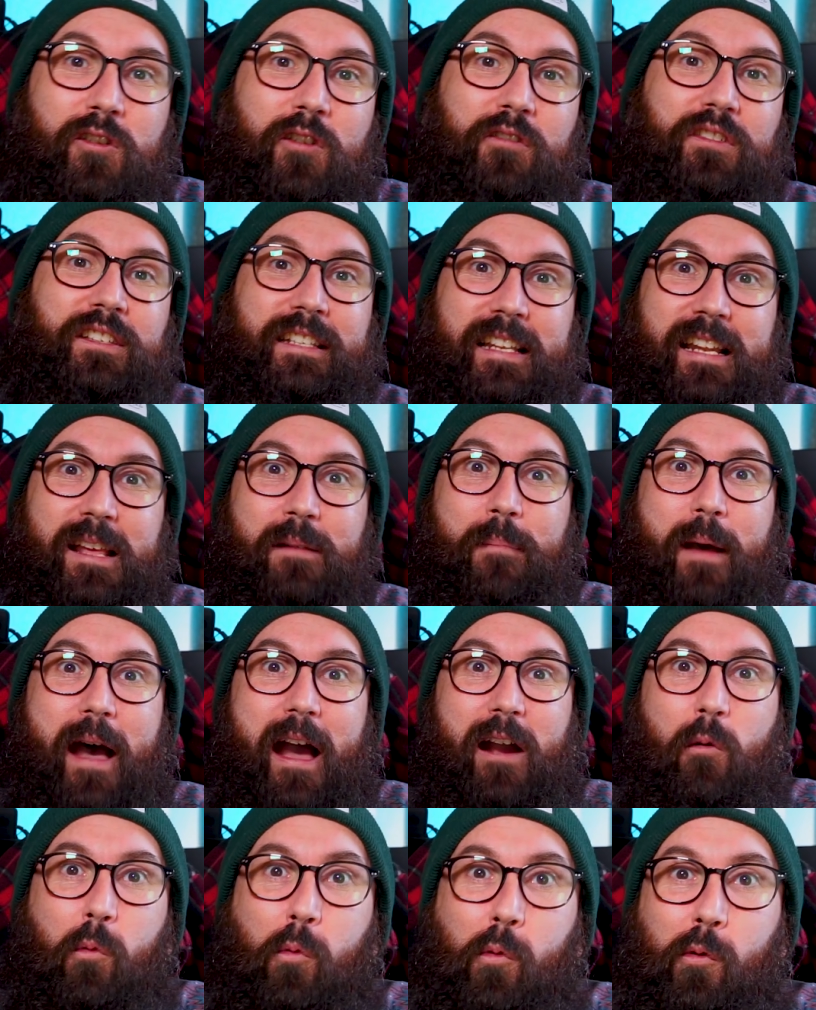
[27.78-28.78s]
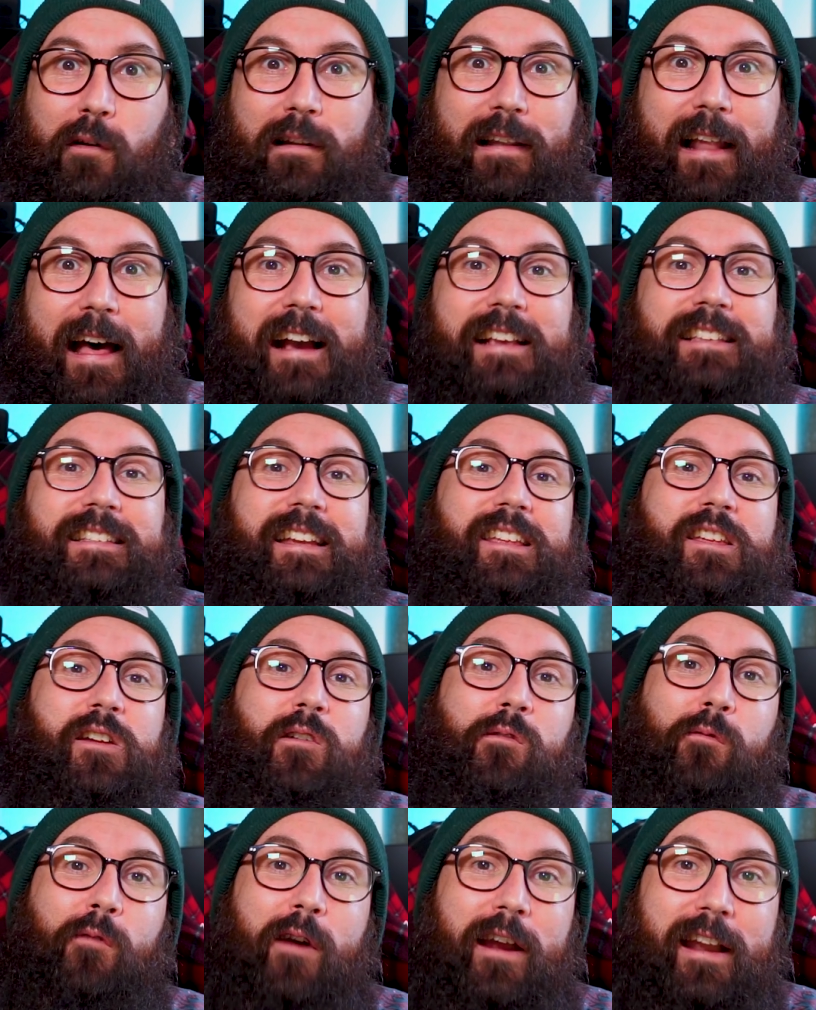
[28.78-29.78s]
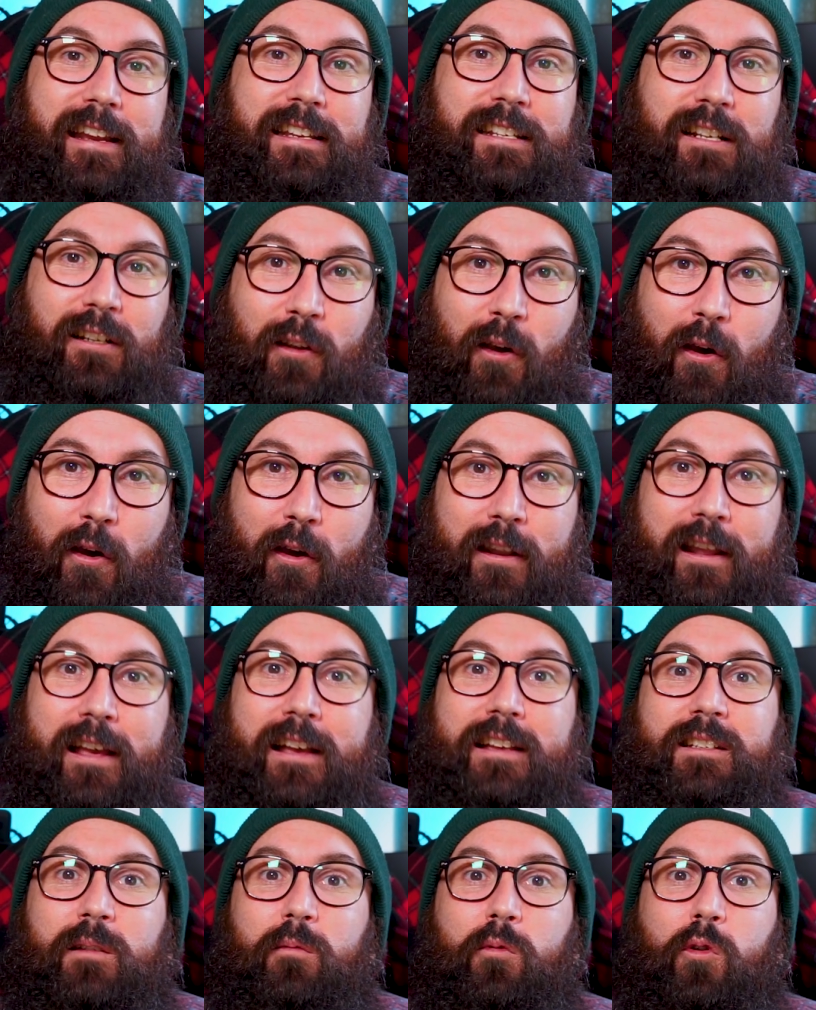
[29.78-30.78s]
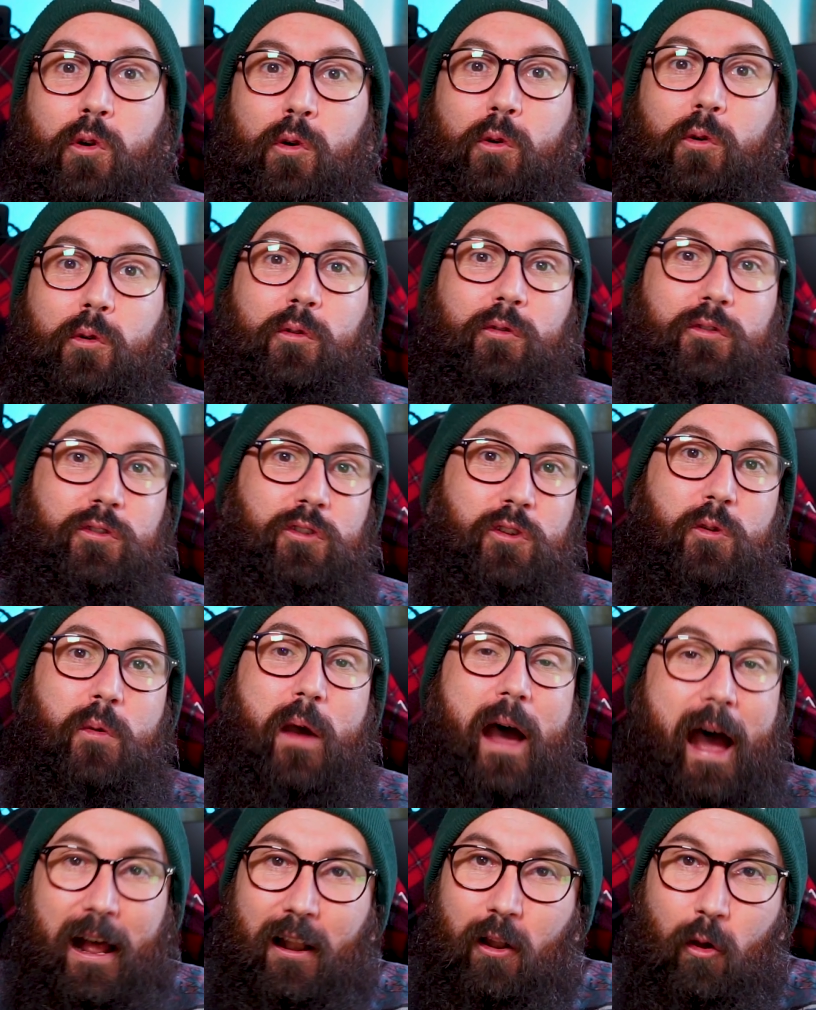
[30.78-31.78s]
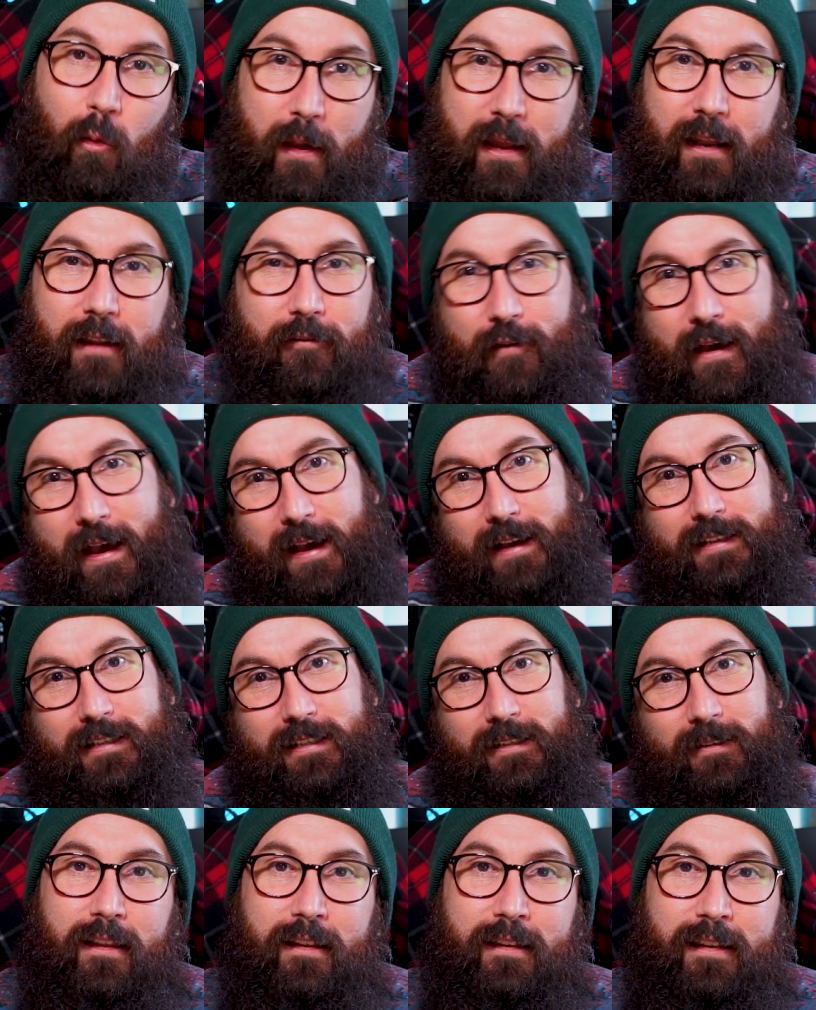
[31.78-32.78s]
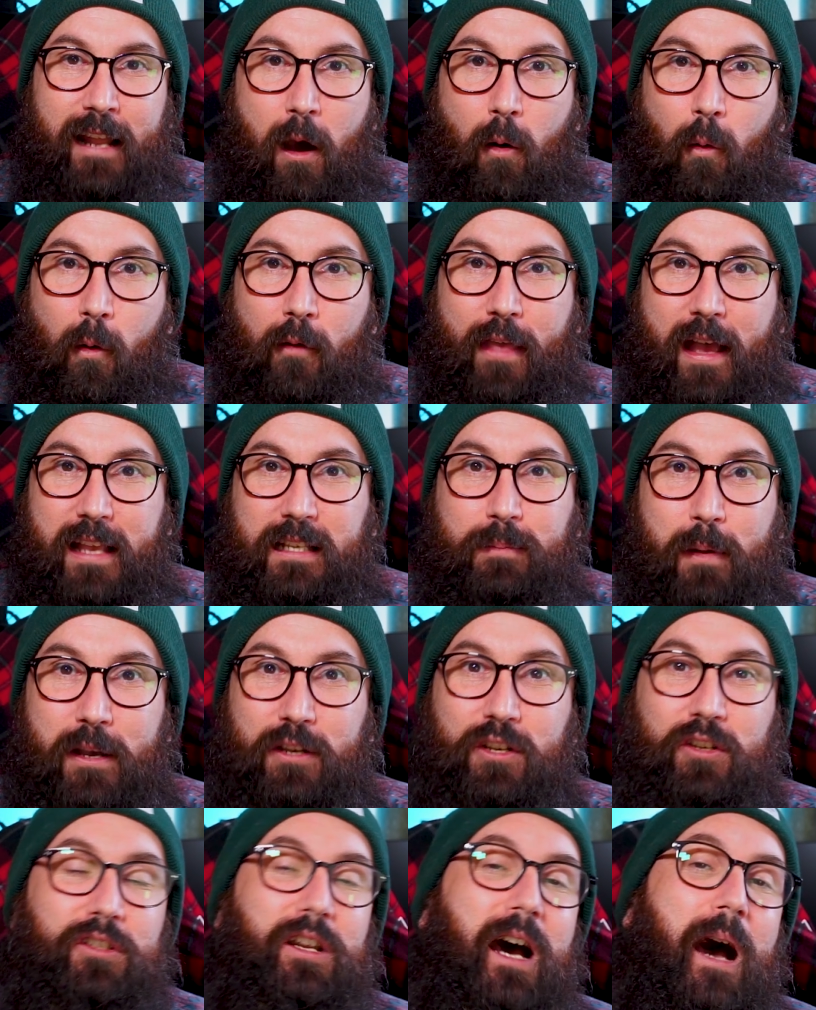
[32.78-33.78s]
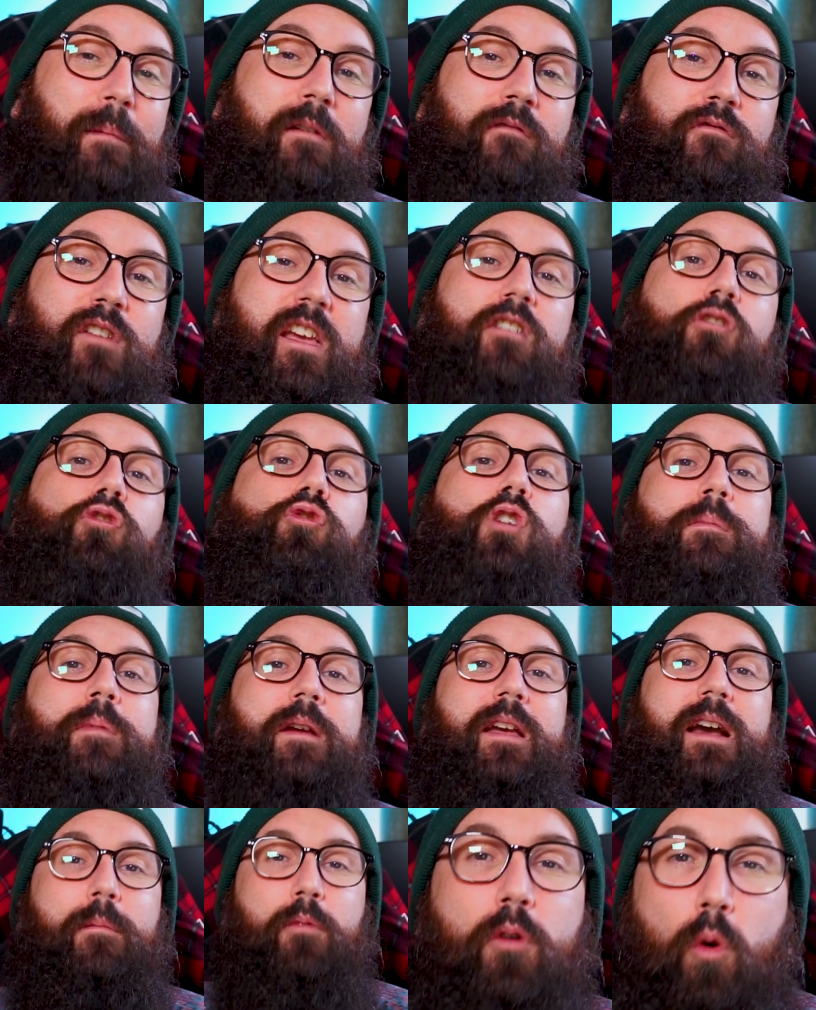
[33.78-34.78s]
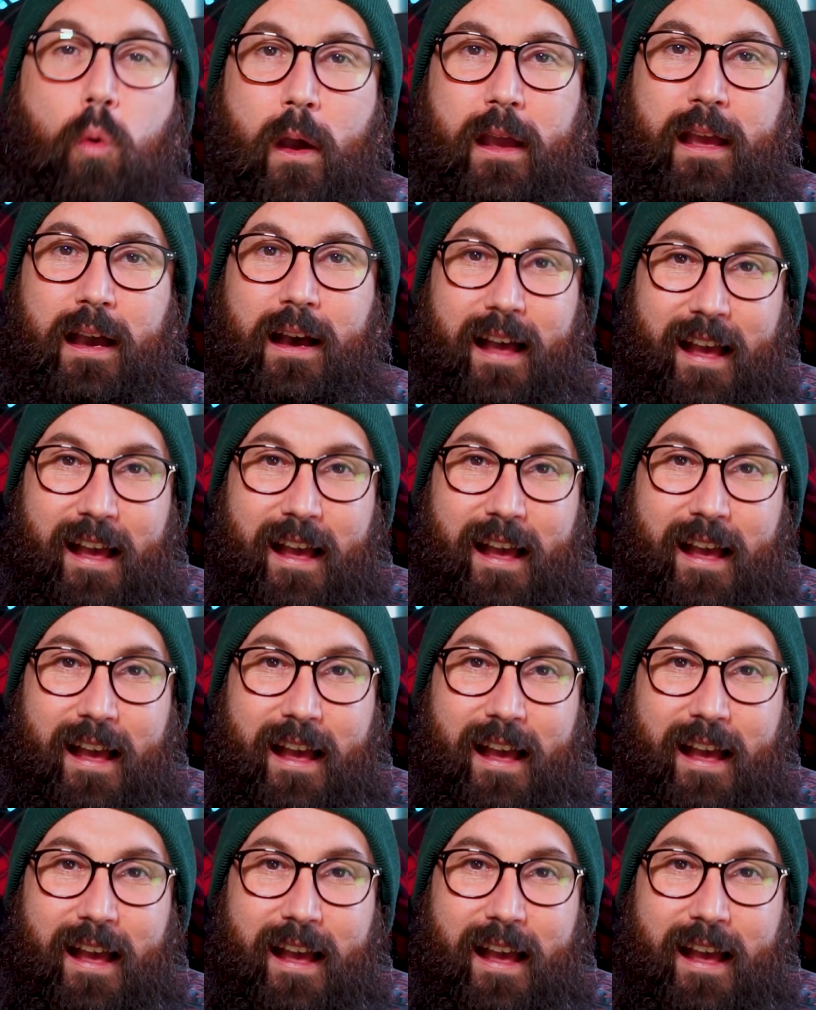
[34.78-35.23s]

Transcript: you're sitting back, relaxed, and you're ready to learn some cool new Halloween effects. Now, with that special time of year creeping up quicker